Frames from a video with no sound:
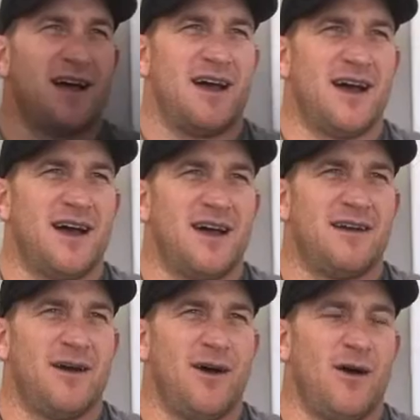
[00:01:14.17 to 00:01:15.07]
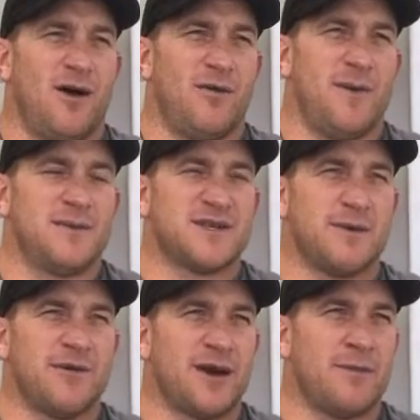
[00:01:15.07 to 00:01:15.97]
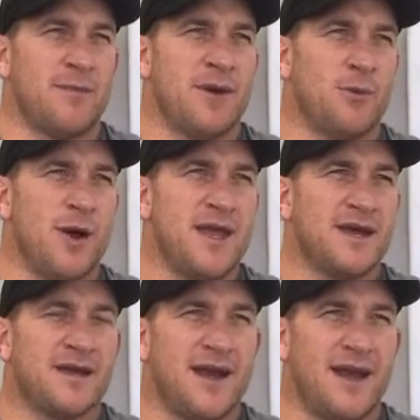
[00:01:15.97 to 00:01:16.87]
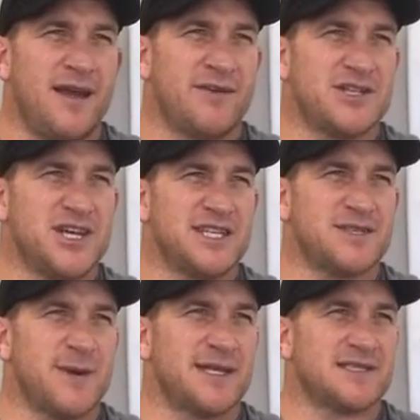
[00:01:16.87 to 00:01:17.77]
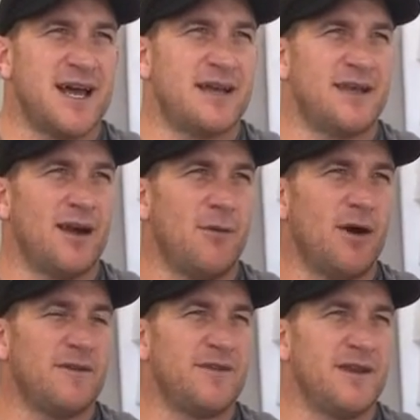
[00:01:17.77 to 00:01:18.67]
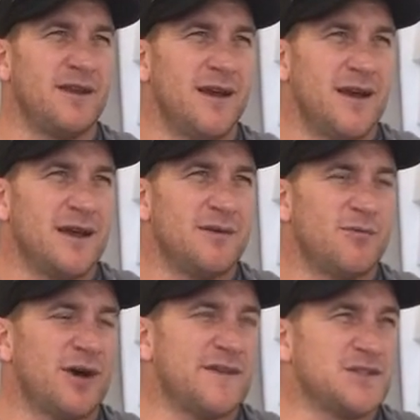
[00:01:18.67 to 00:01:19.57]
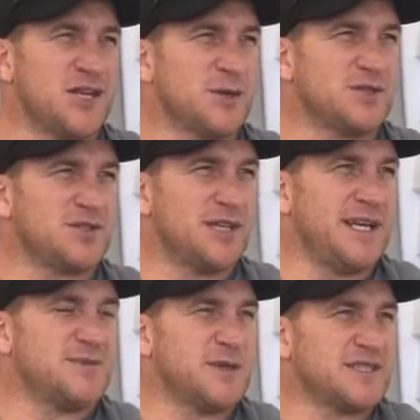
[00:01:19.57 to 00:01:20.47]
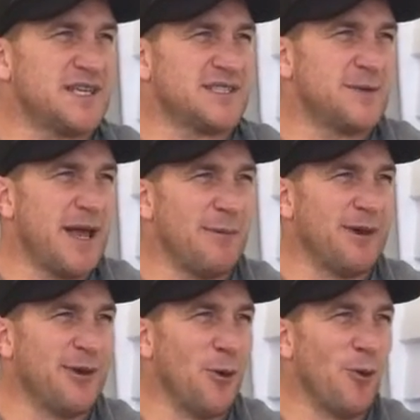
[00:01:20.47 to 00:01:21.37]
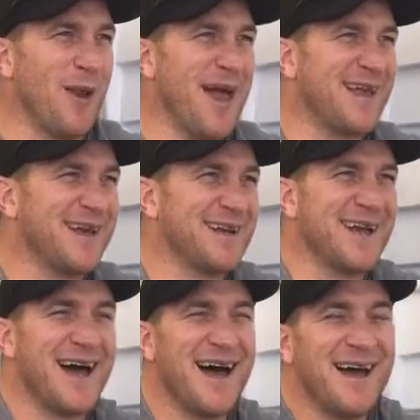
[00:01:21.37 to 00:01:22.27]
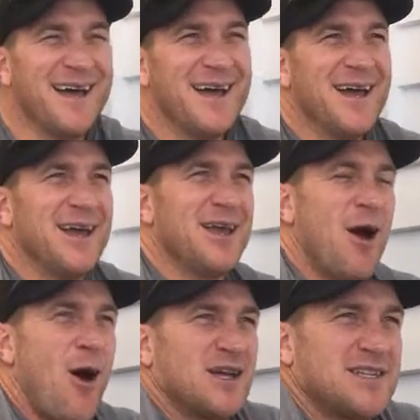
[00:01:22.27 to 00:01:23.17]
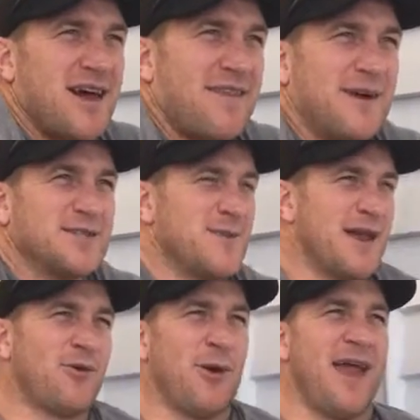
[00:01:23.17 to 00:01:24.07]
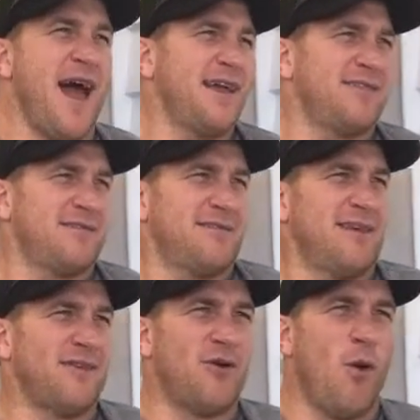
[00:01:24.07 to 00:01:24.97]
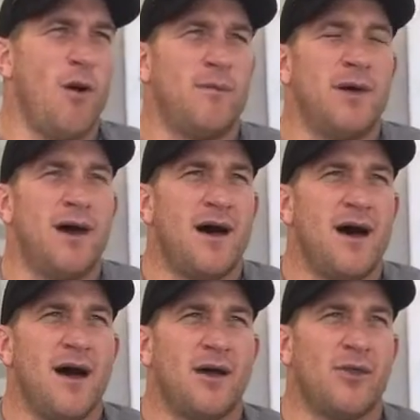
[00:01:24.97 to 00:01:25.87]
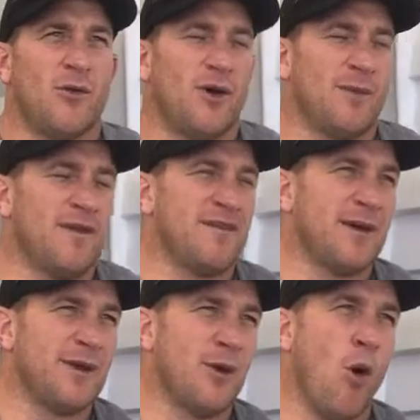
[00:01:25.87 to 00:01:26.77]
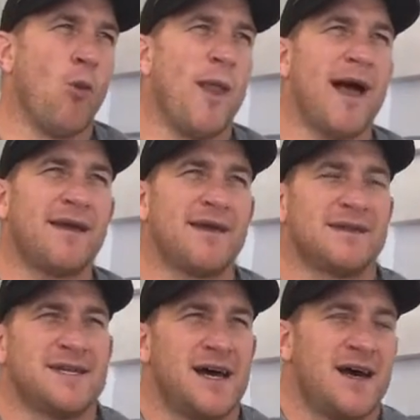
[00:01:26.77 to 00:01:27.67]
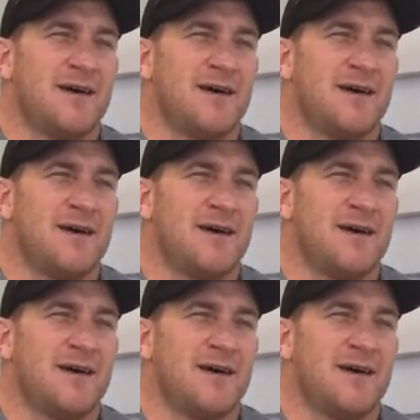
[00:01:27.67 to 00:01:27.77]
I remember somebody ringing me midweek and having a chat to me and saying, you know, well, if you're winning the Shield's the next best thing to becoming an All Black, and you know, I think I was about 28 at the time, and I thought, well, I'm never going to be an All Black, and